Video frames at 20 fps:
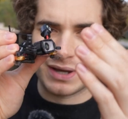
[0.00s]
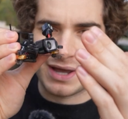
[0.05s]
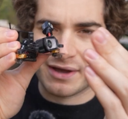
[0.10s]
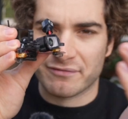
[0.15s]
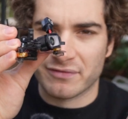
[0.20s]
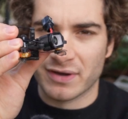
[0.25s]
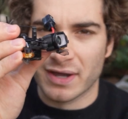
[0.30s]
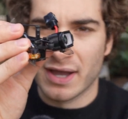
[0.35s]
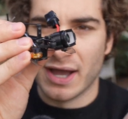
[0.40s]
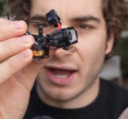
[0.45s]

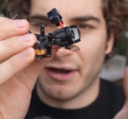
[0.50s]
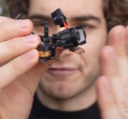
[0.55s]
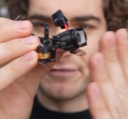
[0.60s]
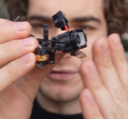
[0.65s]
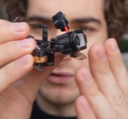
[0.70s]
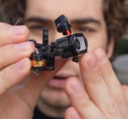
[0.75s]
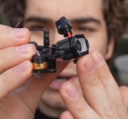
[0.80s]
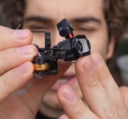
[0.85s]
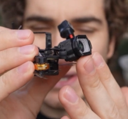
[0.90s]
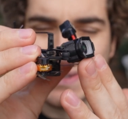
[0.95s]
have a
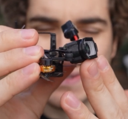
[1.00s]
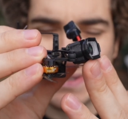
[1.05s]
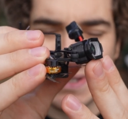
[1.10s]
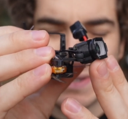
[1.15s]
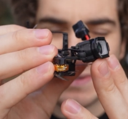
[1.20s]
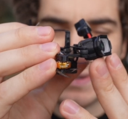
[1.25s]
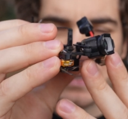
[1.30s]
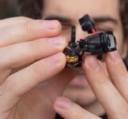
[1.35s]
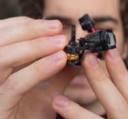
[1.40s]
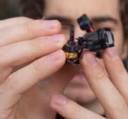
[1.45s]
few
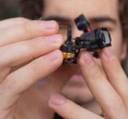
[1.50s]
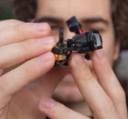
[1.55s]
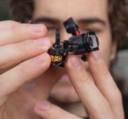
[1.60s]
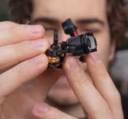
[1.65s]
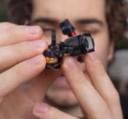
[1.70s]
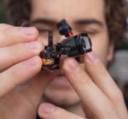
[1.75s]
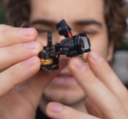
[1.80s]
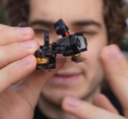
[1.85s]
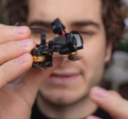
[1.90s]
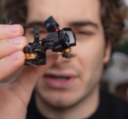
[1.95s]
lenses
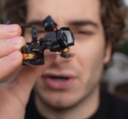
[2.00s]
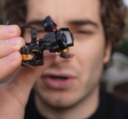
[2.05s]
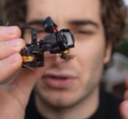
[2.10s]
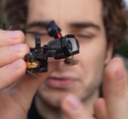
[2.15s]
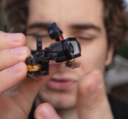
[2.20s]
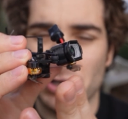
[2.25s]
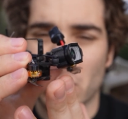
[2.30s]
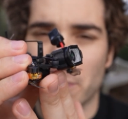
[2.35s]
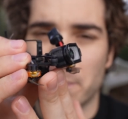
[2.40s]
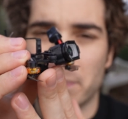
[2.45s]
stacked
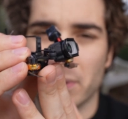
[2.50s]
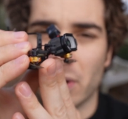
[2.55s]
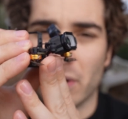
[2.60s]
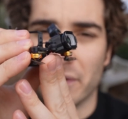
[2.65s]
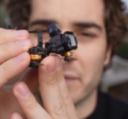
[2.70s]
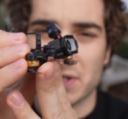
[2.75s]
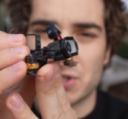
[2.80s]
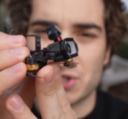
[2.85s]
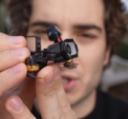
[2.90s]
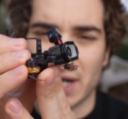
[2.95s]
on top
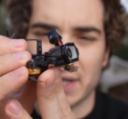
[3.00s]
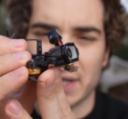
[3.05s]
of each